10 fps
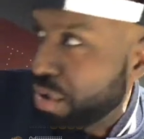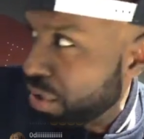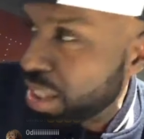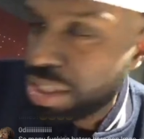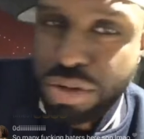We're
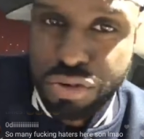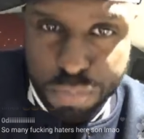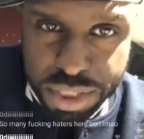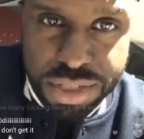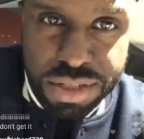gonna get to those
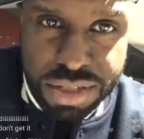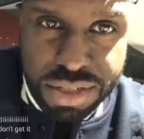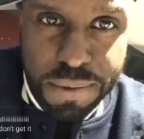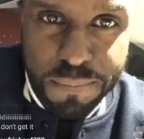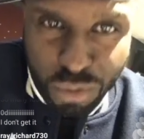pieces,
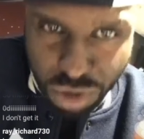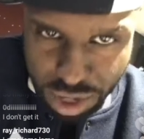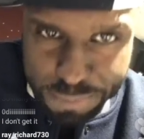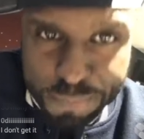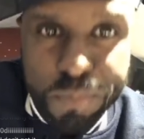right?